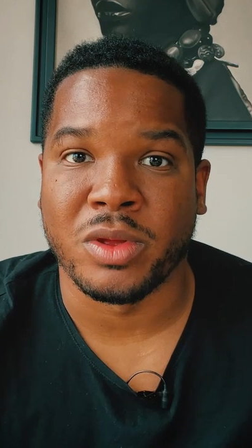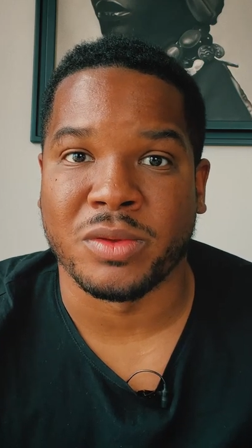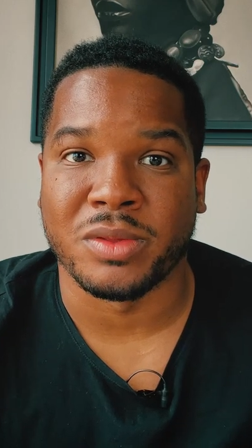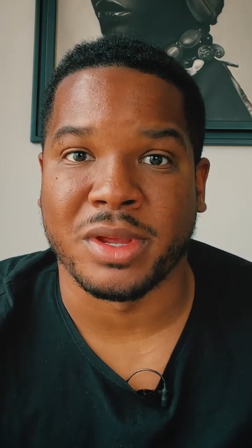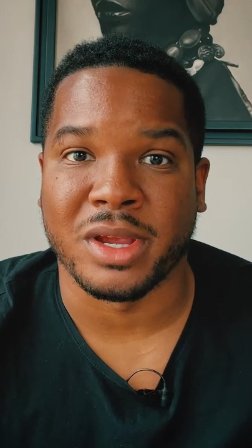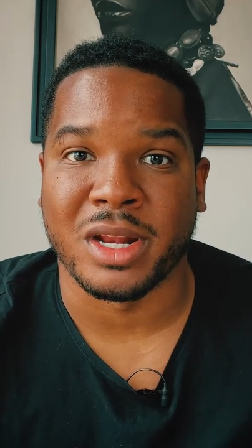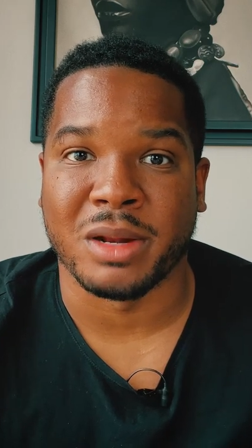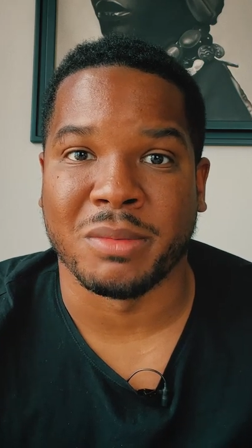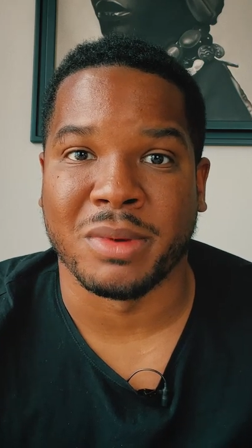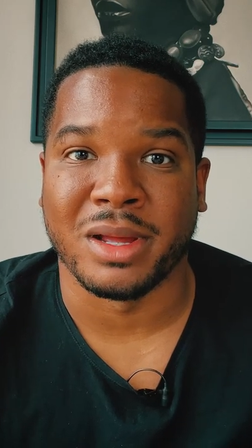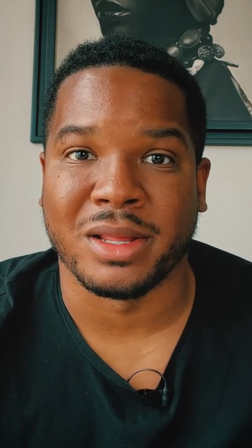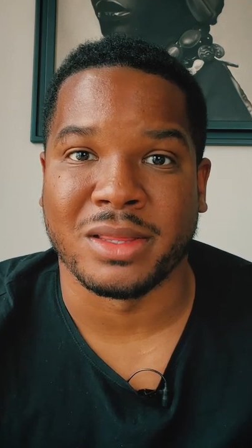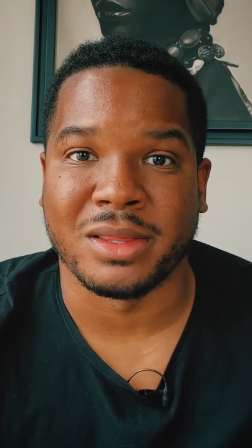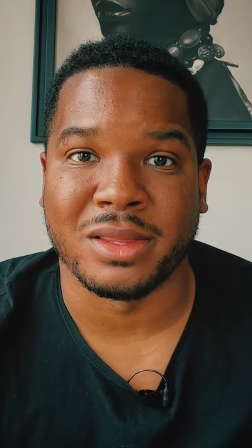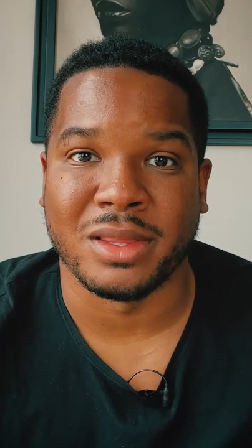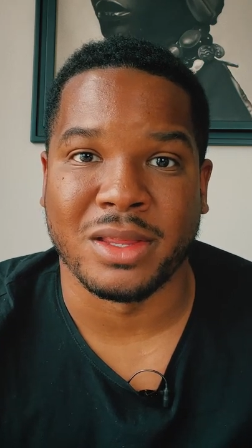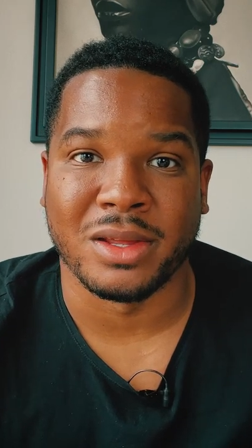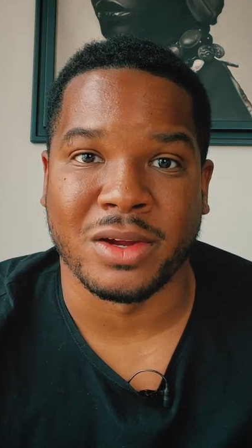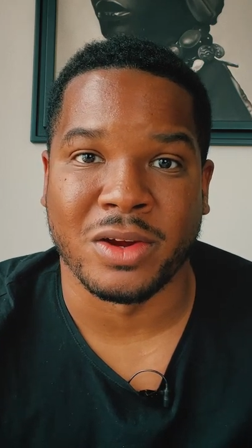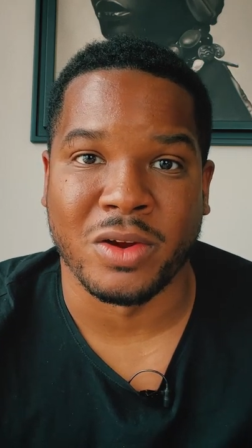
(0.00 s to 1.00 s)
They're thinking
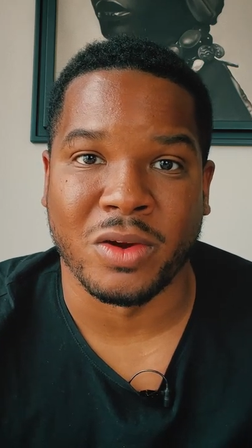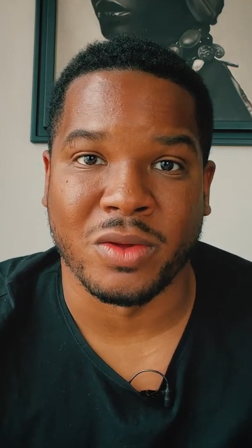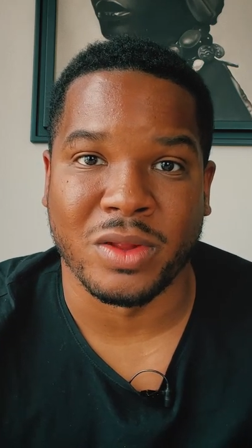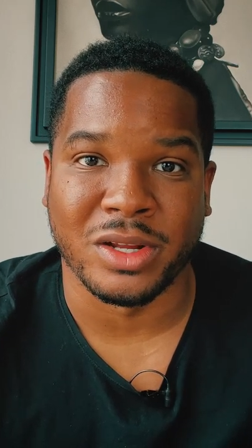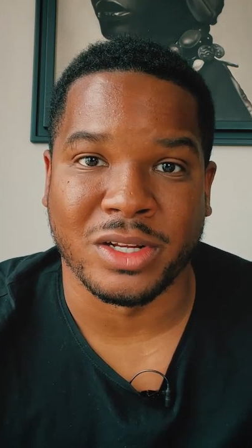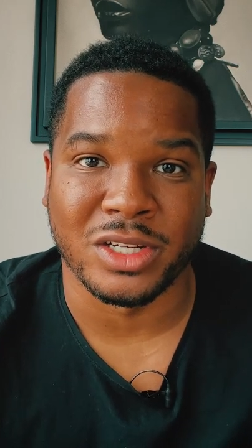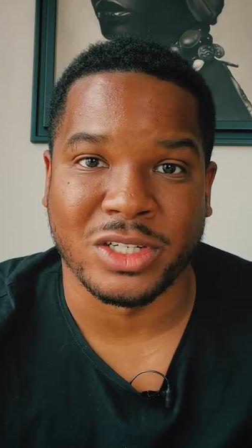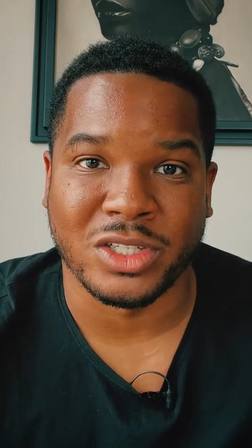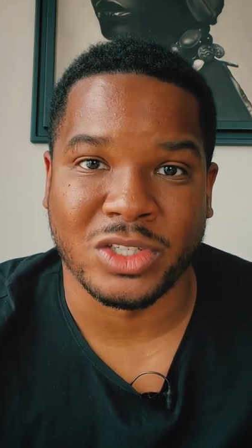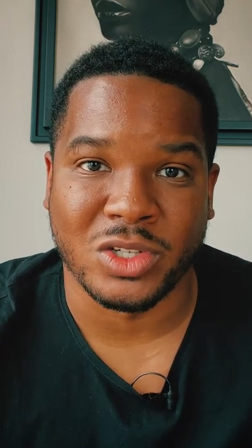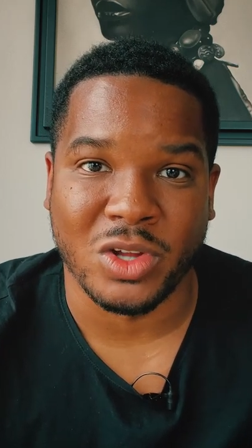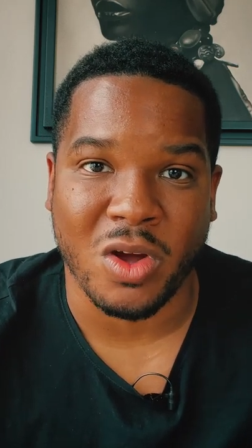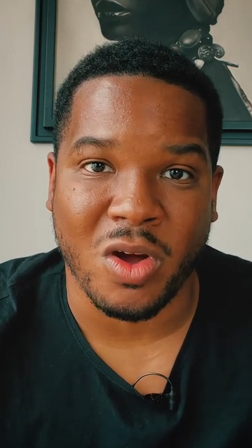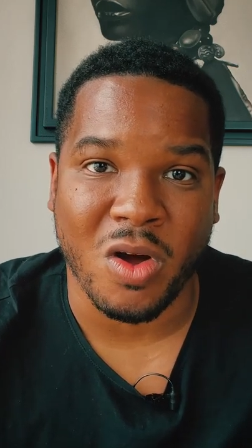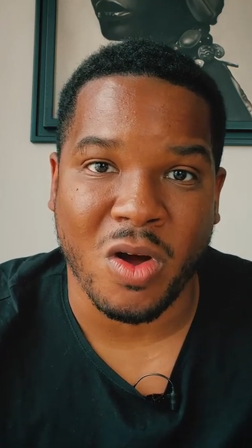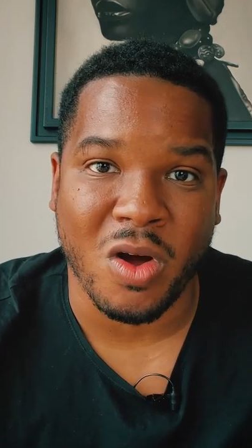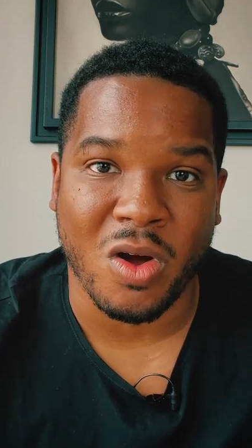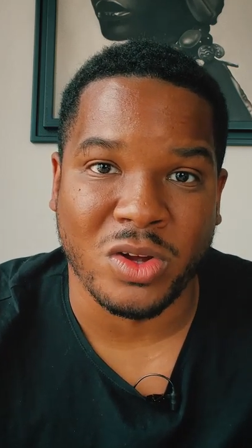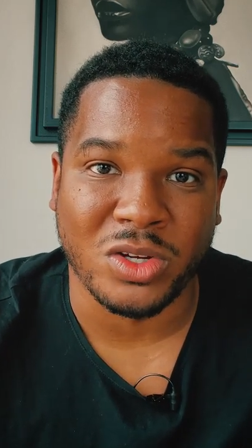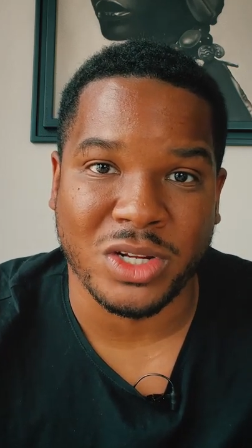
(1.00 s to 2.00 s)
about the girl they just
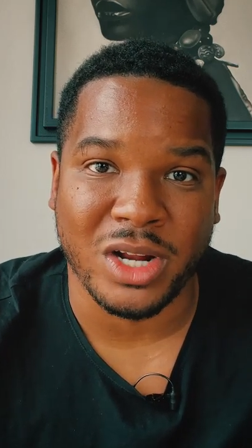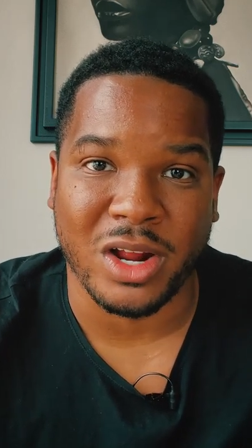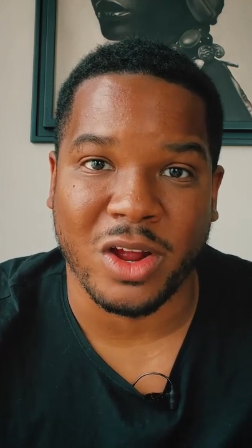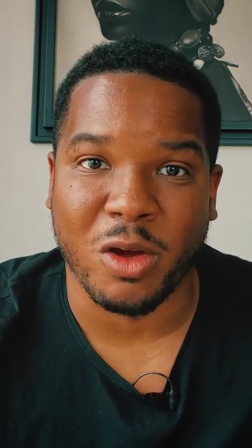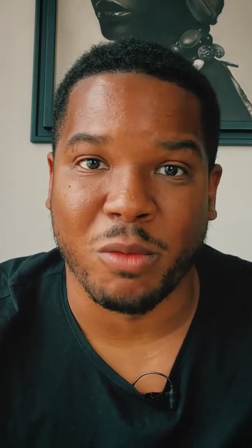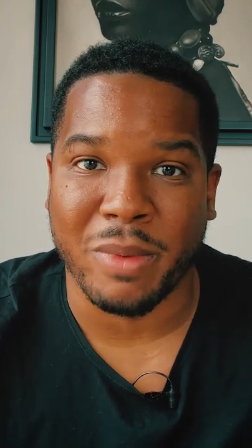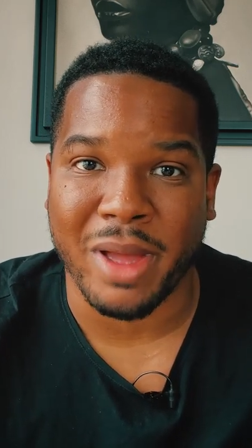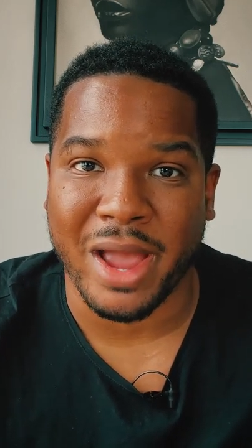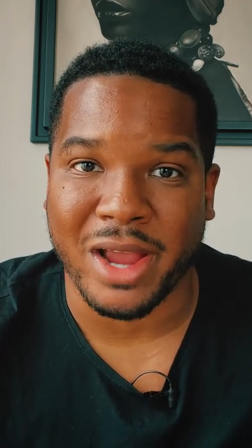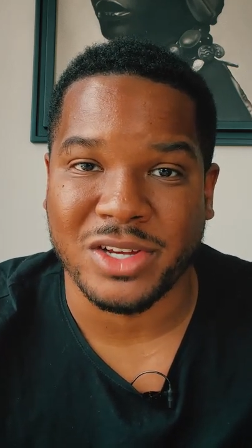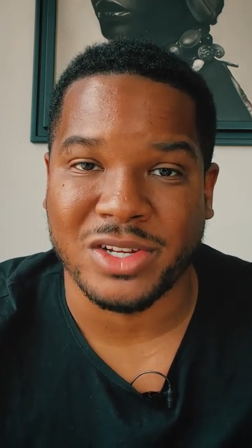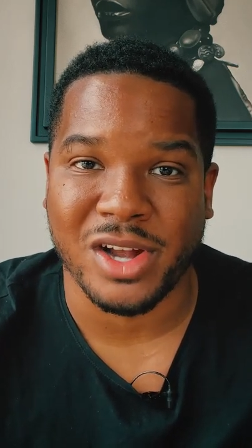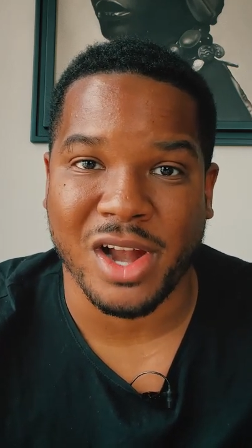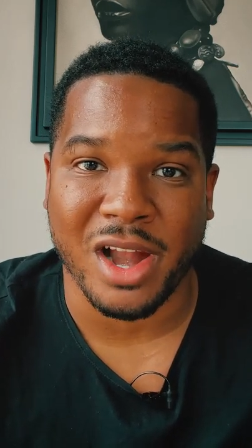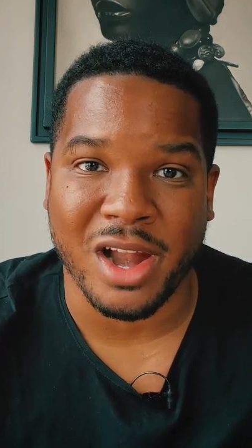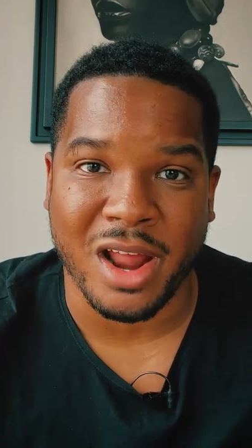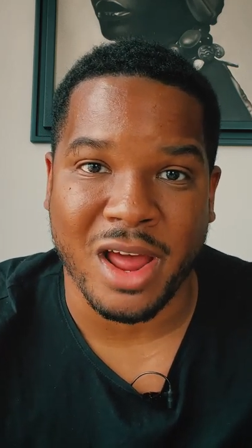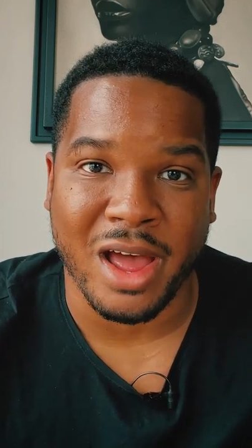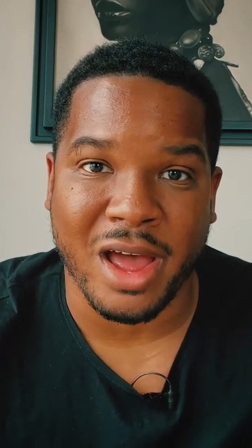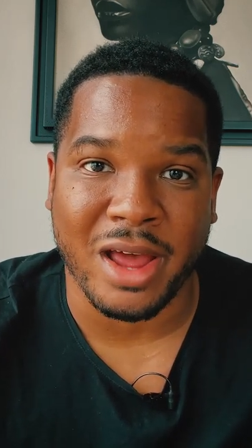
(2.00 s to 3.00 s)
saw. Should I go back? Should
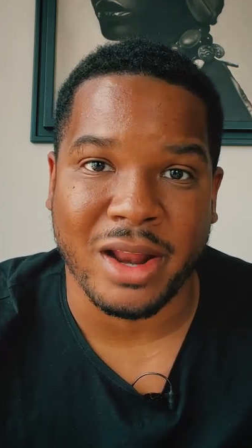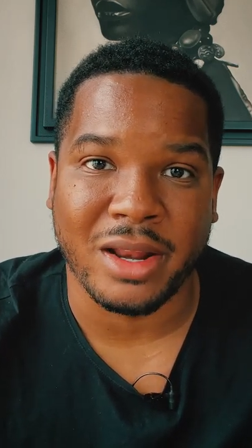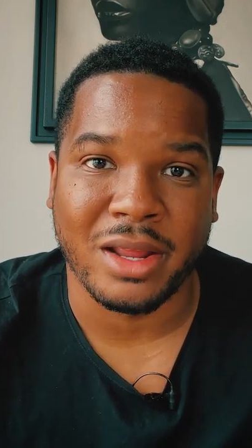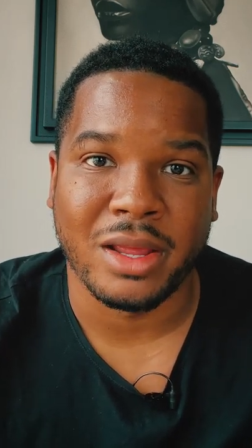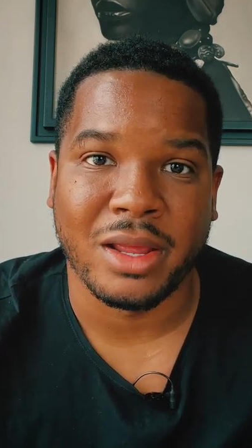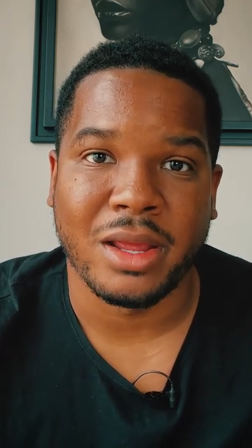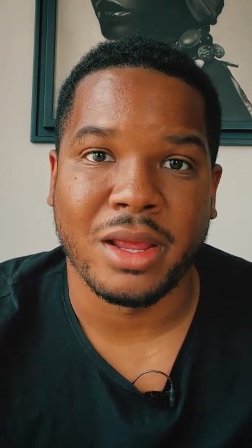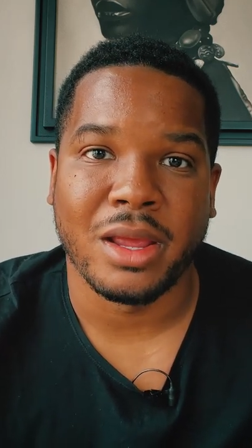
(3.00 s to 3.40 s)
I not?